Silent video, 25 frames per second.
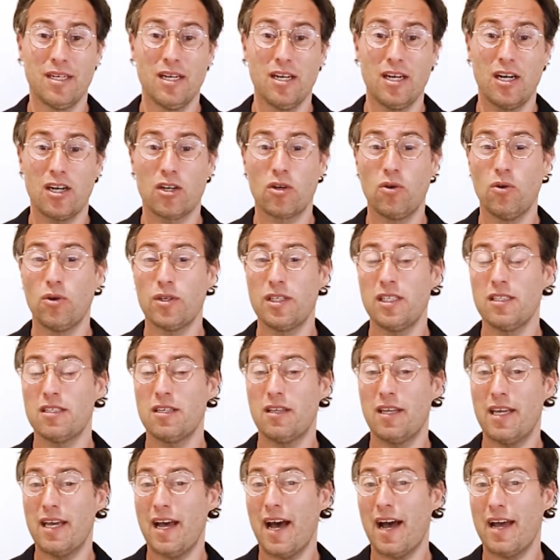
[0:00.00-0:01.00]
According to
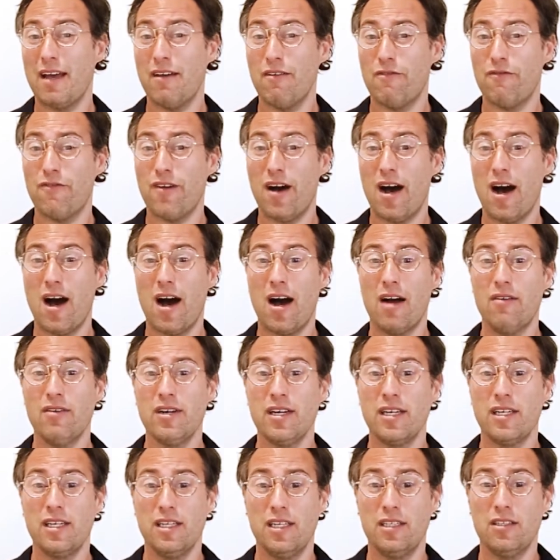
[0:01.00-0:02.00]
the AFR,
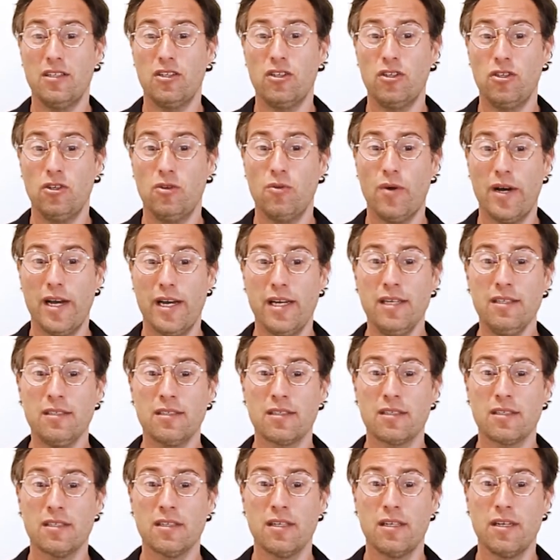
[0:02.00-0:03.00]
in the
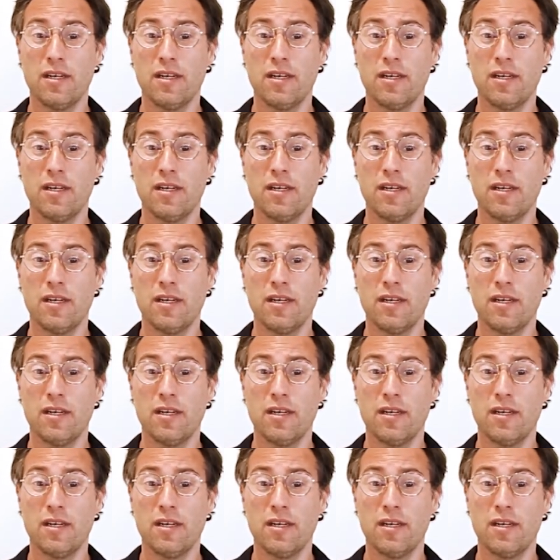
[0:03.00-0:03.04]
US,